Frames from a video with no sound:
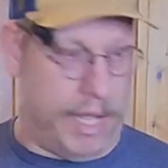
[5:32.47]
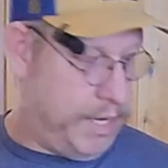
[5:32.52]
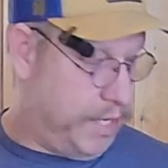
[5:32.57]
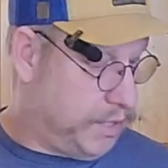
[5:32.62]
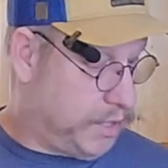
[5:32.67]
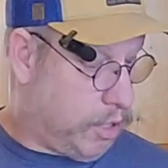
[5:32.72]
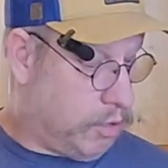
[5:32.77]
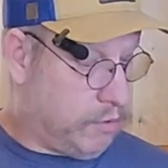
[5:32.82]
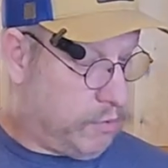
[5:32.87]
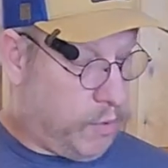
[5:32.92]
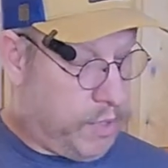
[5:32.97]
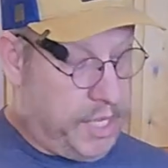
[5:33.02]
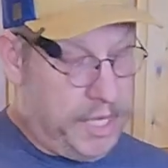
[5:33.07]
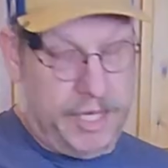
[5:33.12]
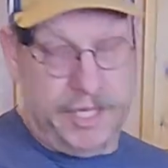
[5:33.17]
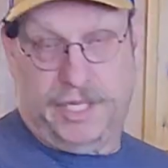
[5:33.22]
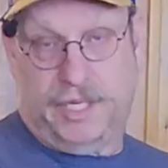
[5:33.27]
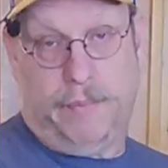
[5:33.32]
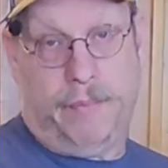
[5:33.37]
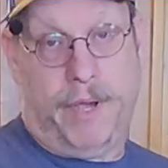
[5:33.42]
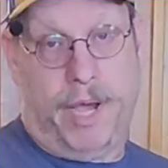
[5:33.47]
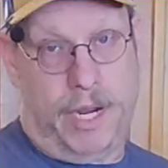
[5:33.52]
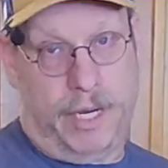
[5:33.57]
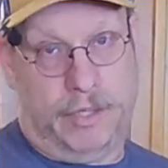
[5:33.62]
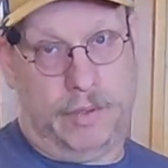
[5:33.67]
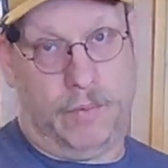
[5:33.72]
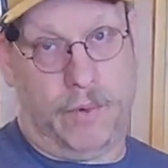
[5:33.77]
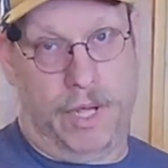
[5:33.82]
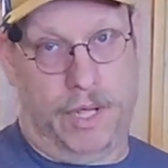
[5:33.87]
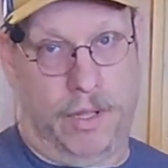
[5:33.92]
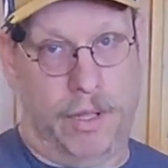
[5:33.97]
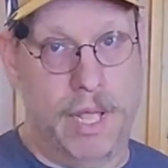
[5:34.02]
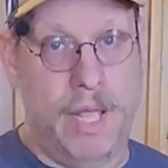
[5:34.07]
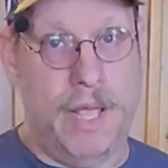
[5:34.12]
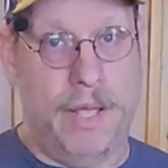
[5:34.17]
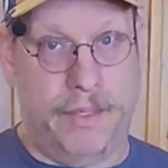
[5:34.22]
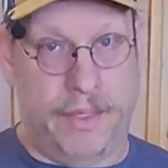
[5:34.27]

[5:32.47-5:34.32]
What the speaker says: And this goes with the Instant Pot as well.